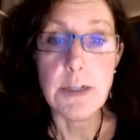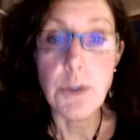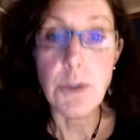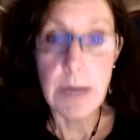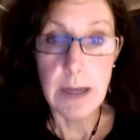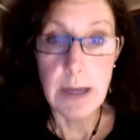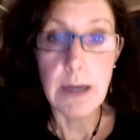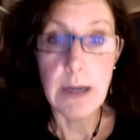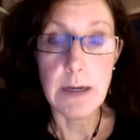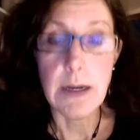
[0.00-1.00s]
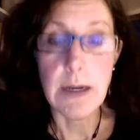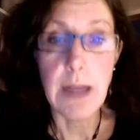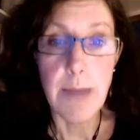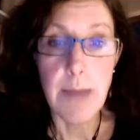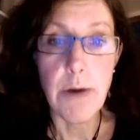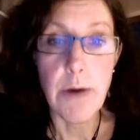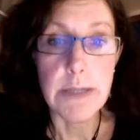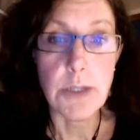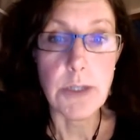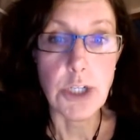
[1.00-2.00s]
doing library
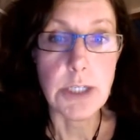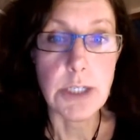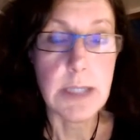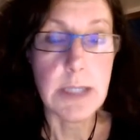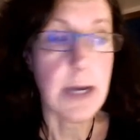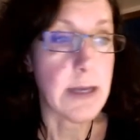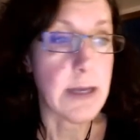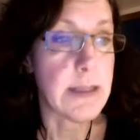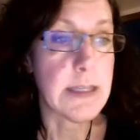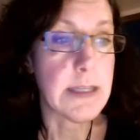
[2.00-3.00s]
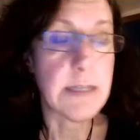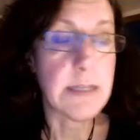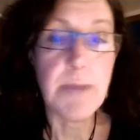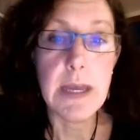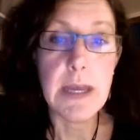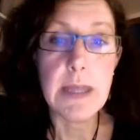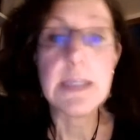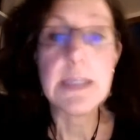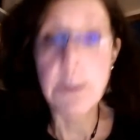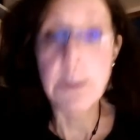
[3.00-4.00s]
searches. This
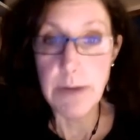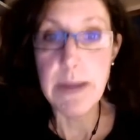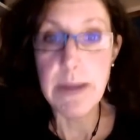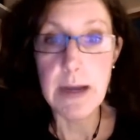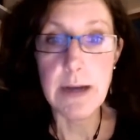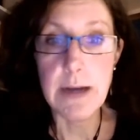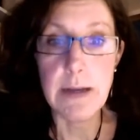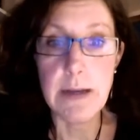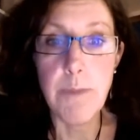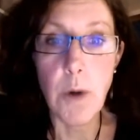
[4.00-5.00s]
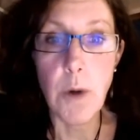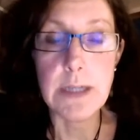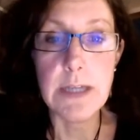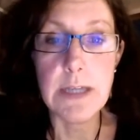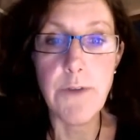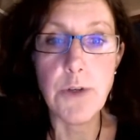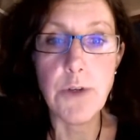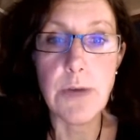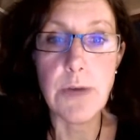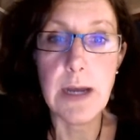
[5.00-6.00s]
is going to be important if you're
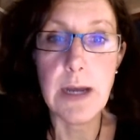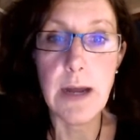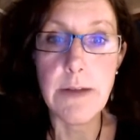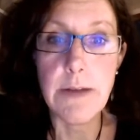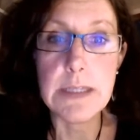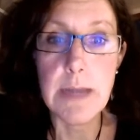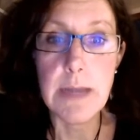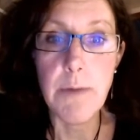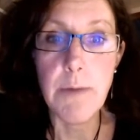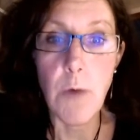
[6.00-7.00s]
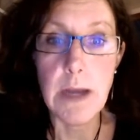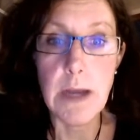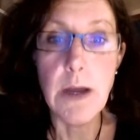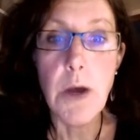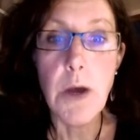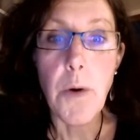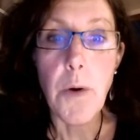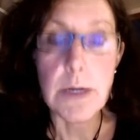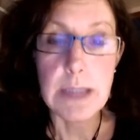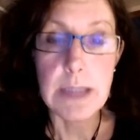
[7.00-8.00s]
doing either assignment 1 or
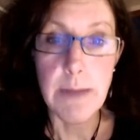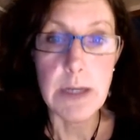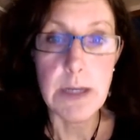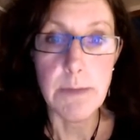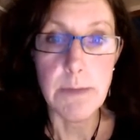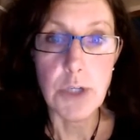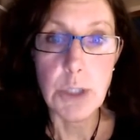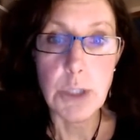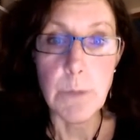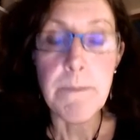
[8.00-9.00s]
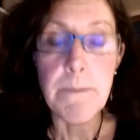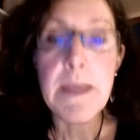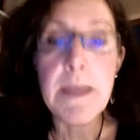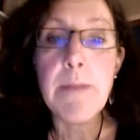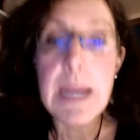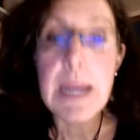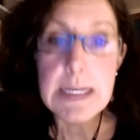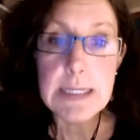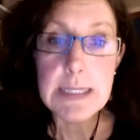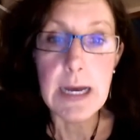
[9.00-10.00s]
assignment number 2.
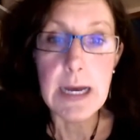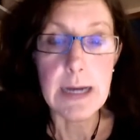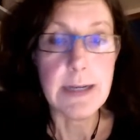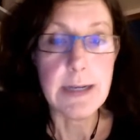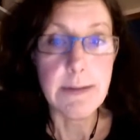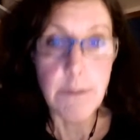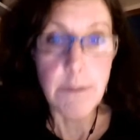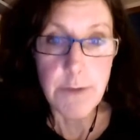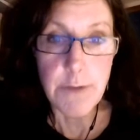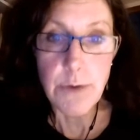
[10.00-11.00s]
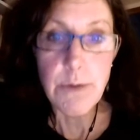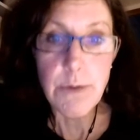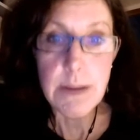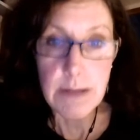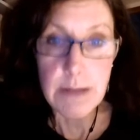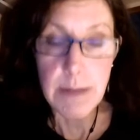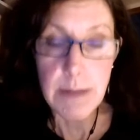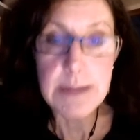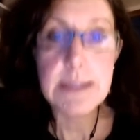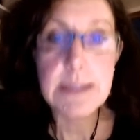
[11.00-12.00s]
Please review the
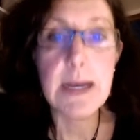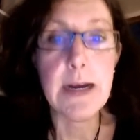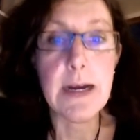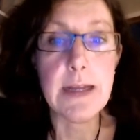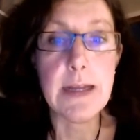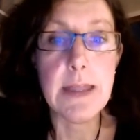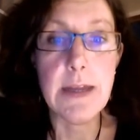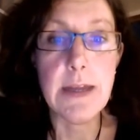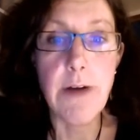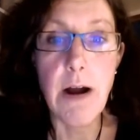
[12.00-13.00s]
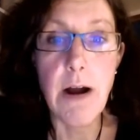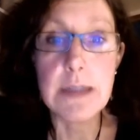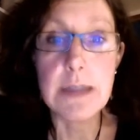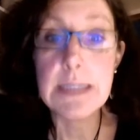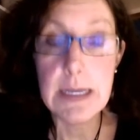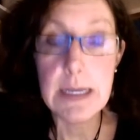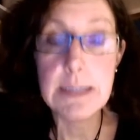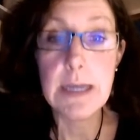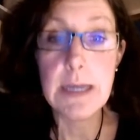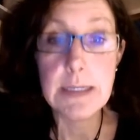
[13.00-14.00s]
syllabus. There are
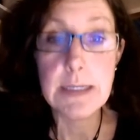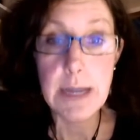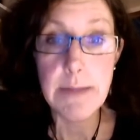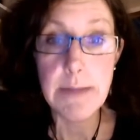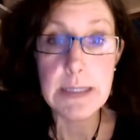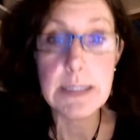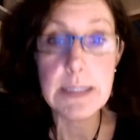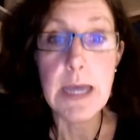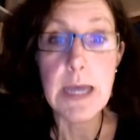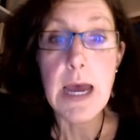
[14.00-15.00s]
6 assignments